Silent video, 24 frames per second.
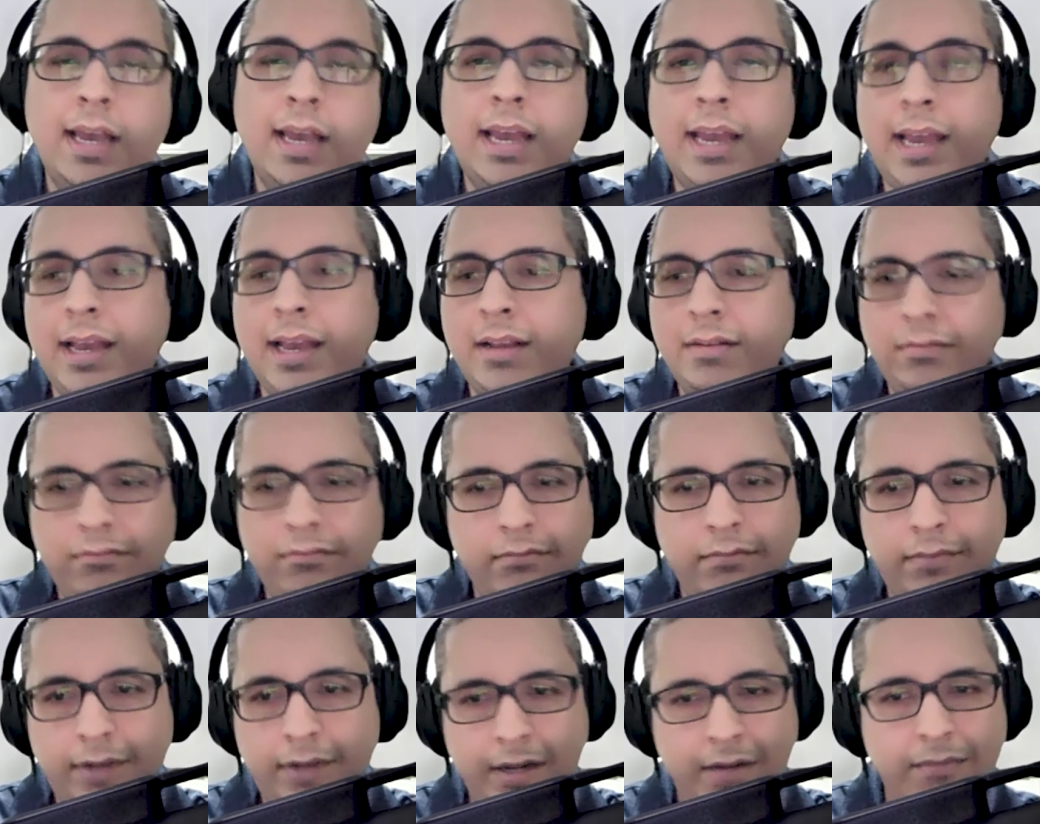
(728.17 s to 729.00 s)
Mm-hmm. And
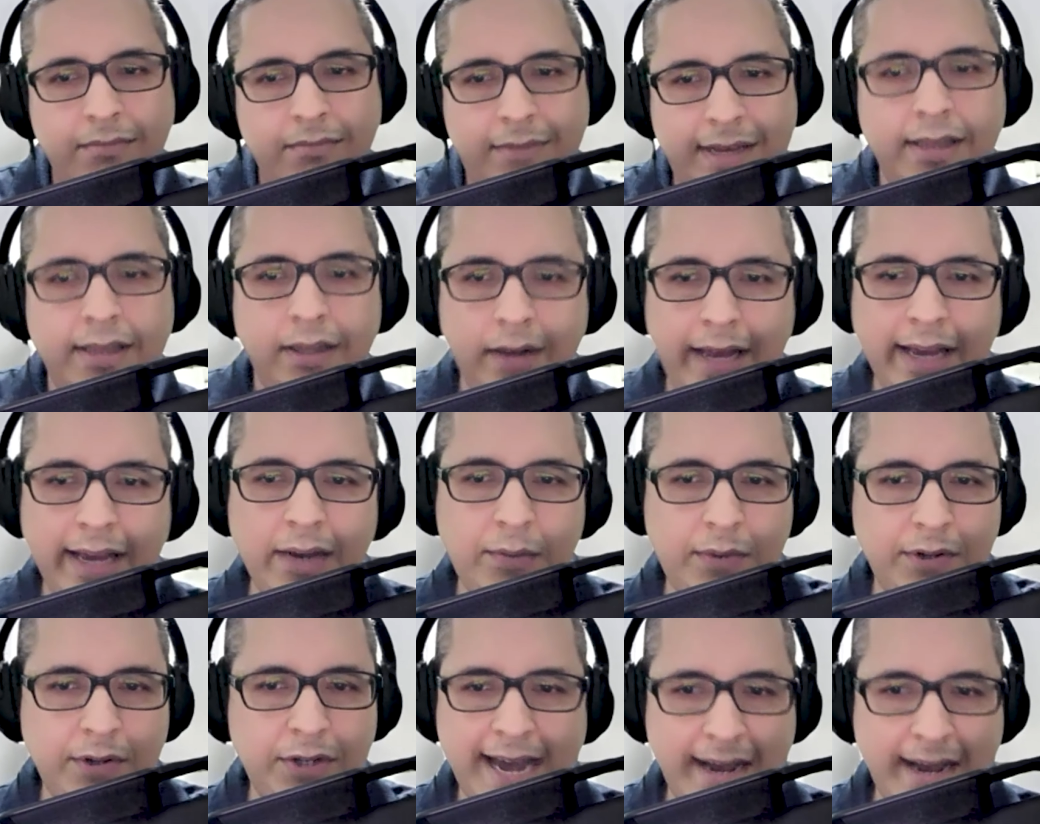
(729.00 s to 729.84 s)
you know, then the
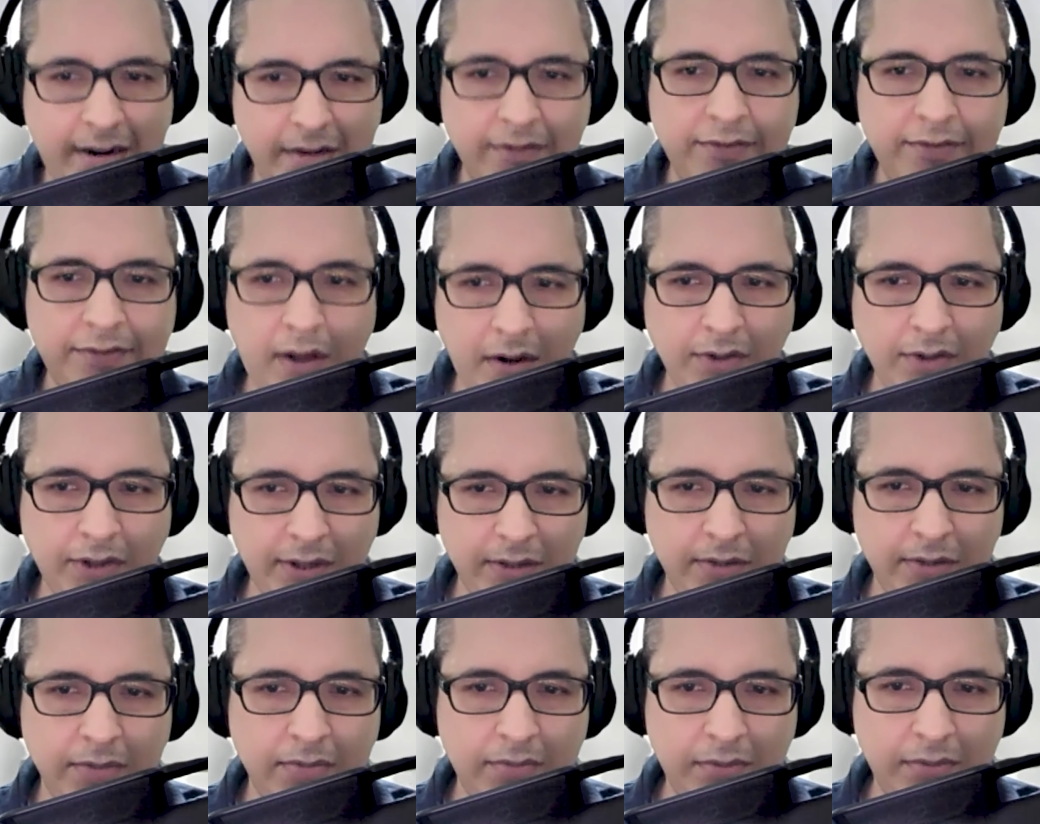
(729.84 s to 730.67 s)
language kind of
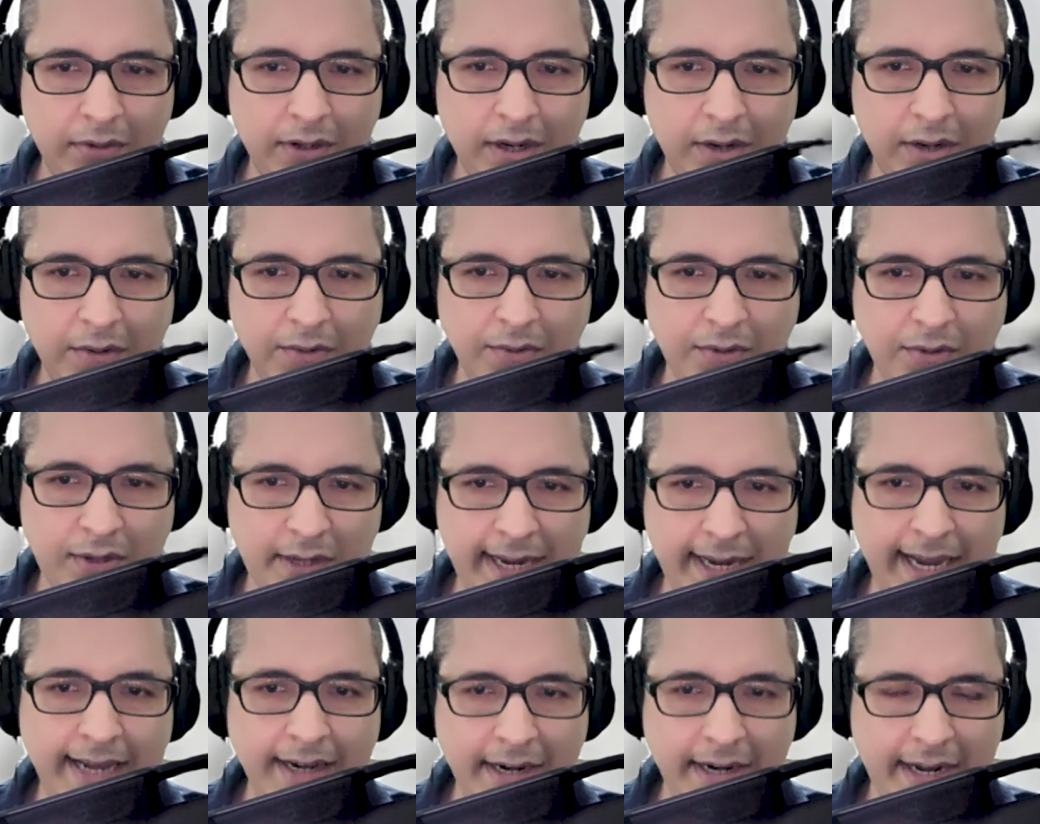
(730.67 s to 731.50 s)
also goes
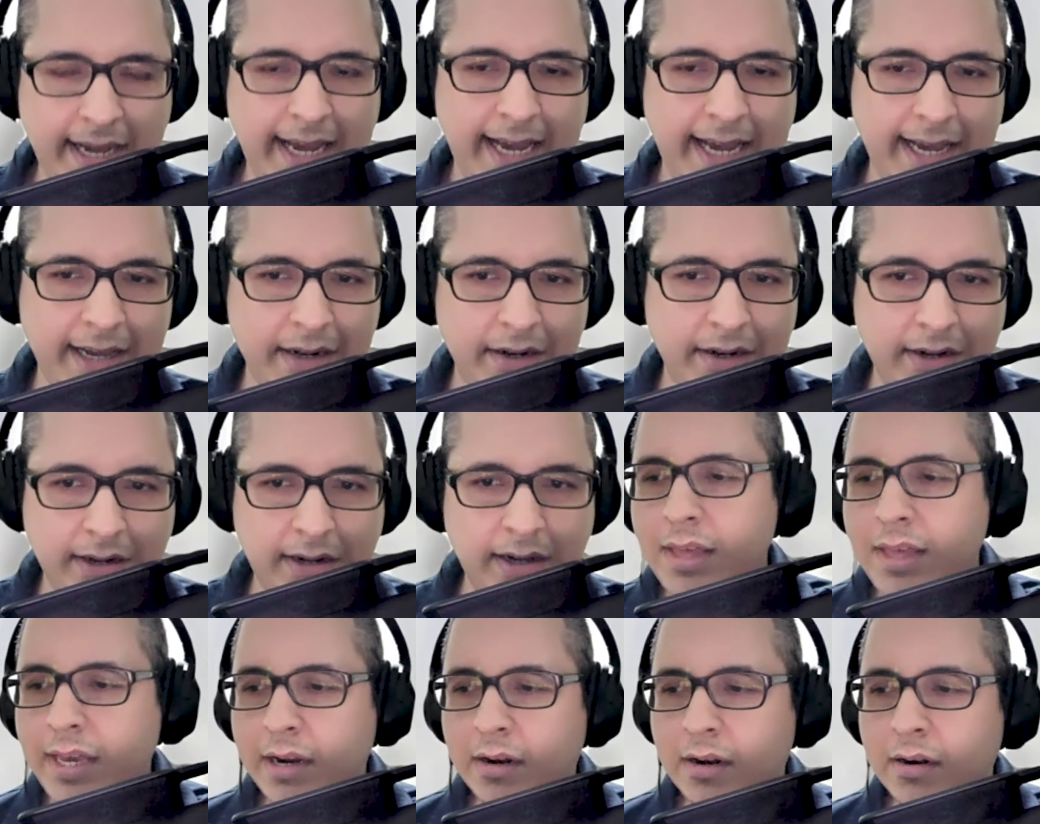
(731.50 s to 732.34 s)
hand in hand
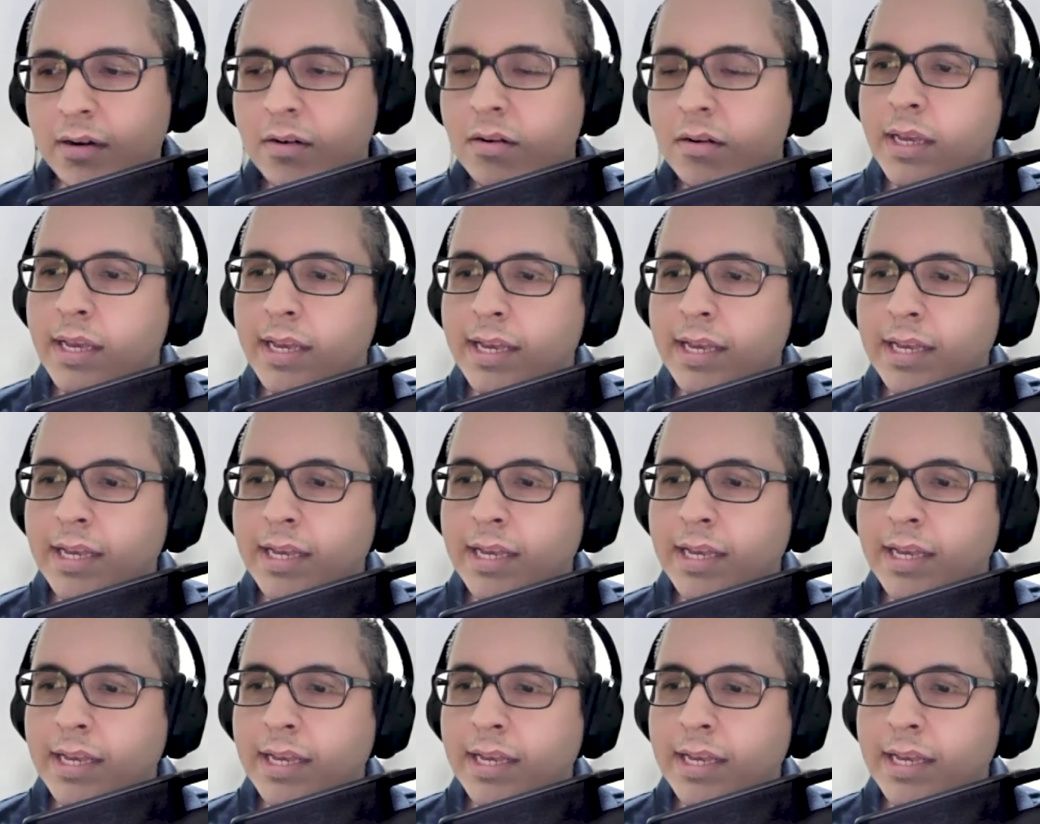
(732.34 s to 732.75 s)
there.